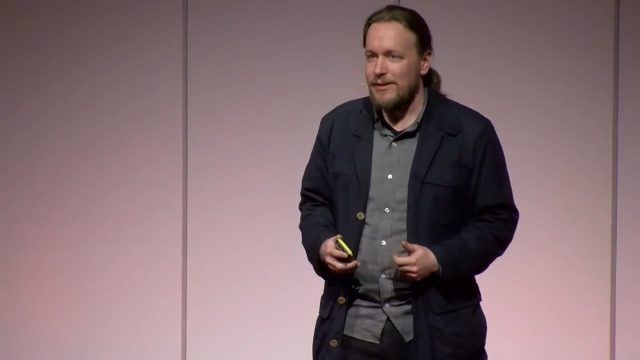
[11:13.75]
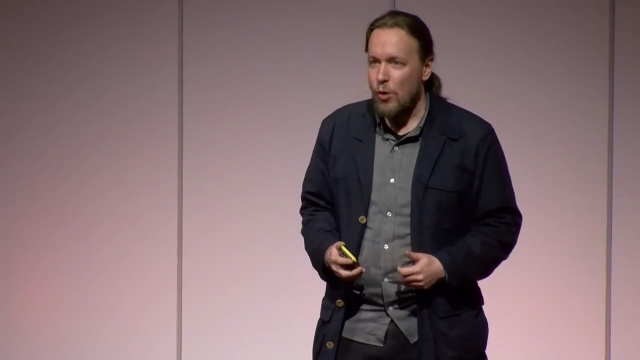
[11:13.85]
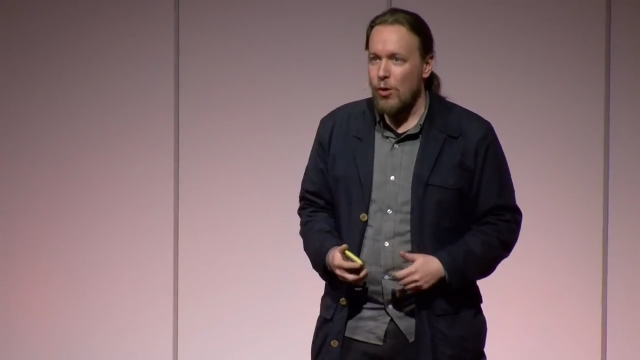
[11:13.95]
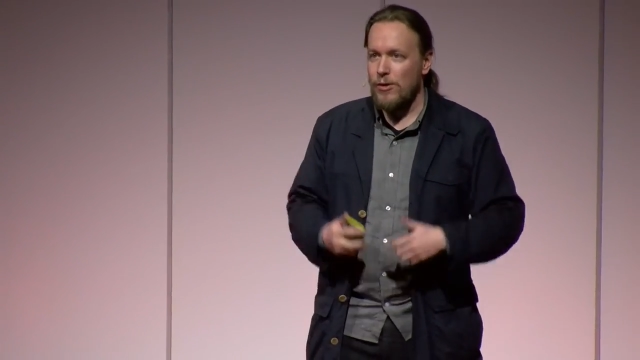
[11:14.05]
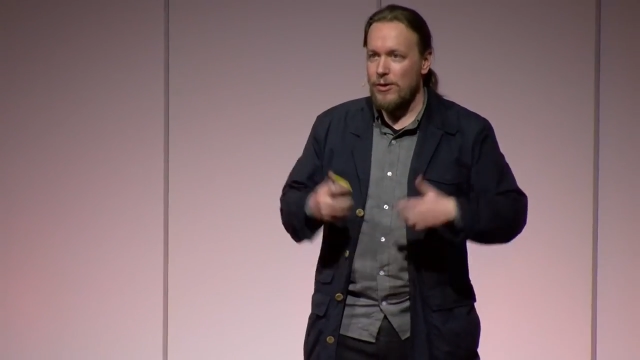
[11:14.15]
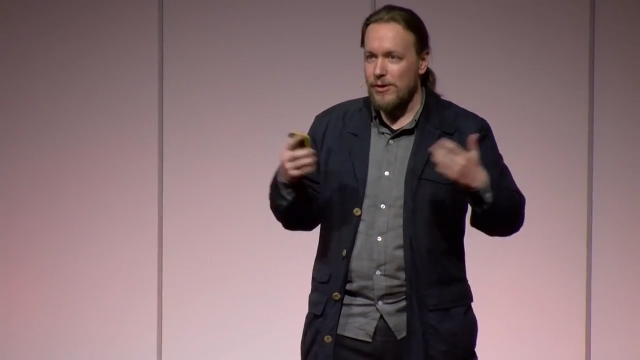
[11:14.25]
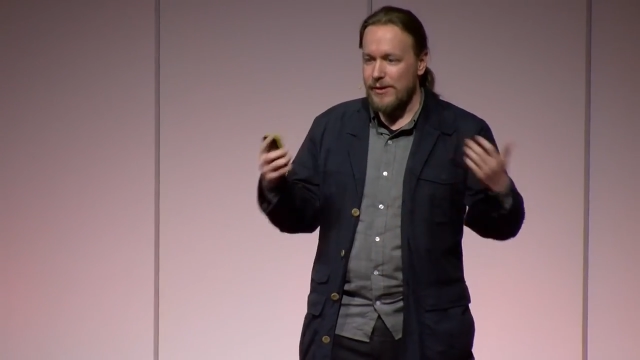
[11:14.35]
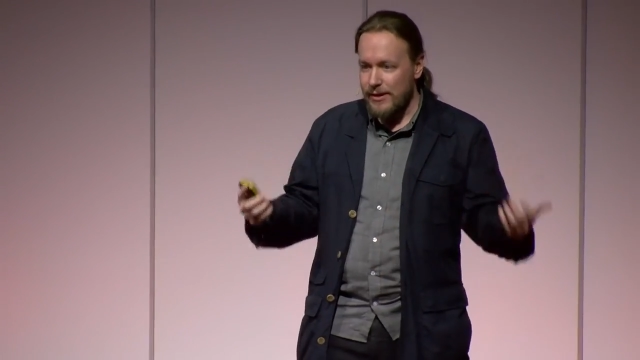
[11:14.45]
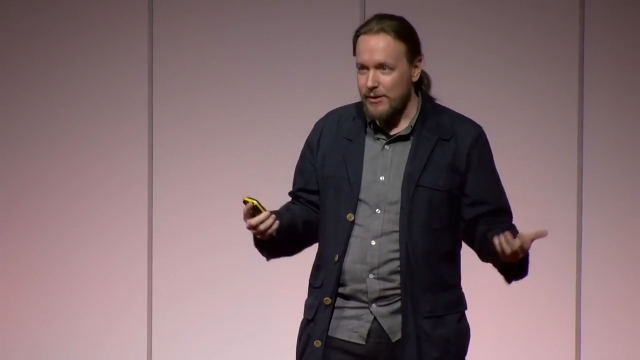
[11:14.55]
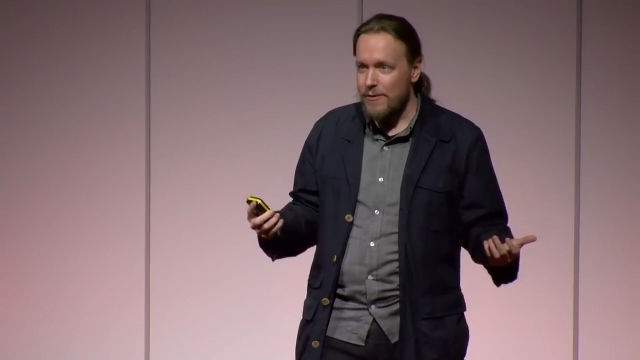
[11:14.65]
all the
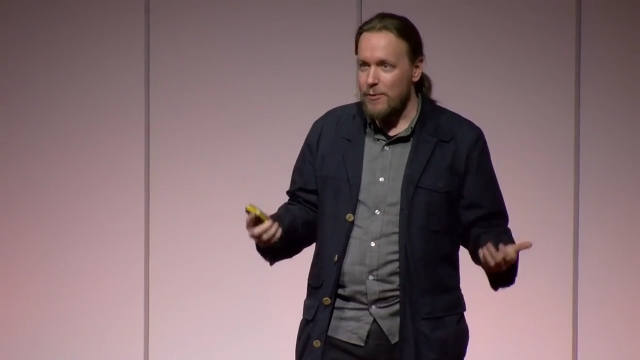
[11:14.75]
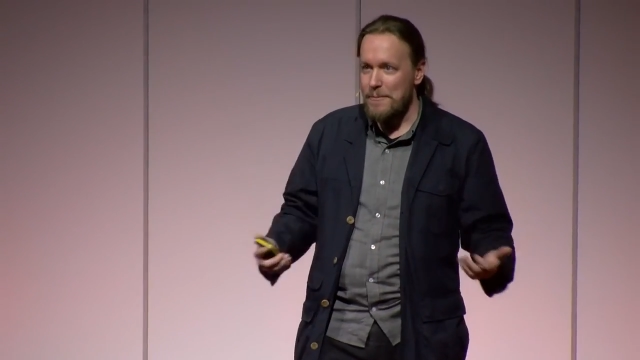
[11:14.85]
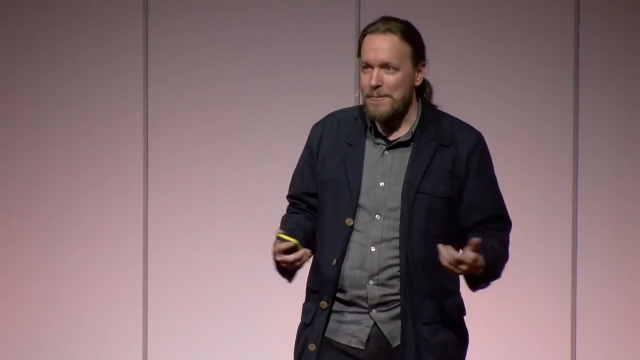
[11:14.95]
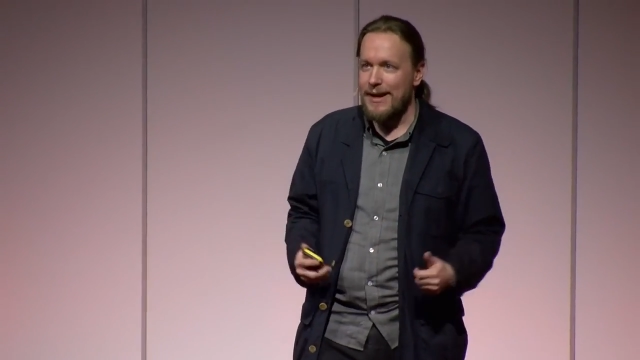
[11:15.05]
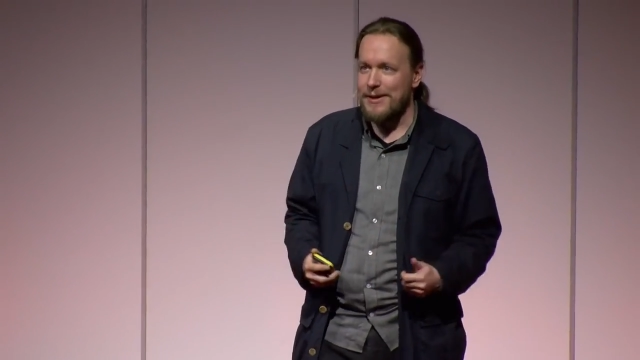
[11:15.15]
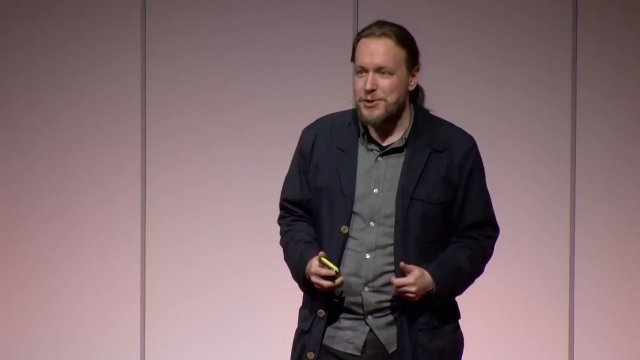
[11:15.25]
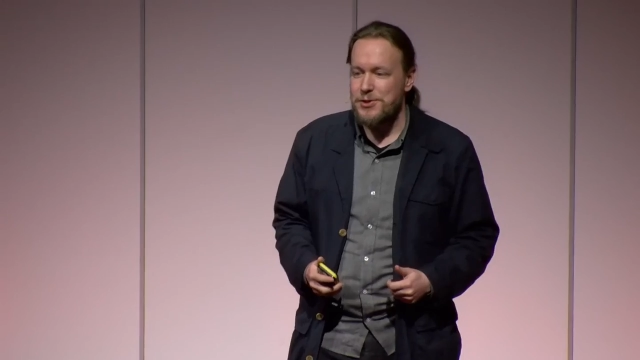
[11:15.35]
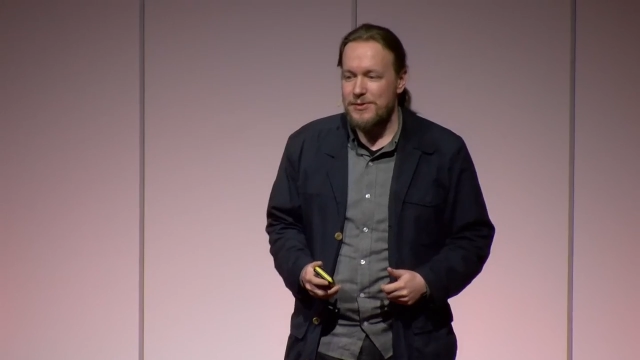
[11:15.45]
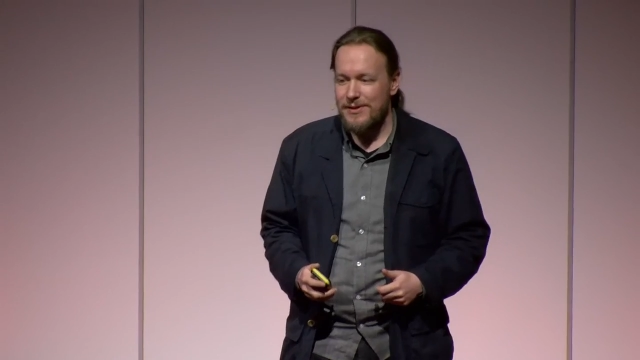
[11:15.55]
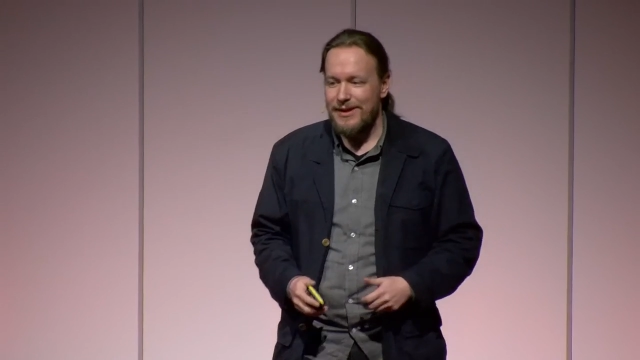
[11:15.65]
content of a web
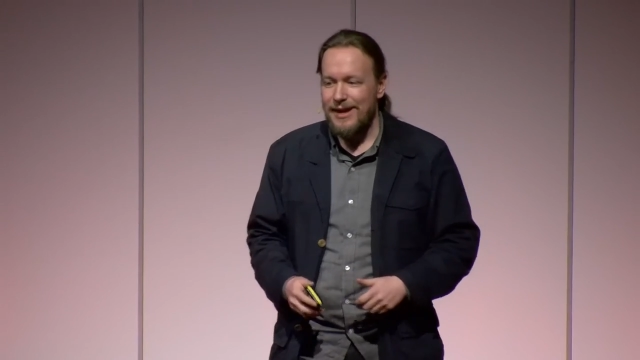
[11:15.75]
page,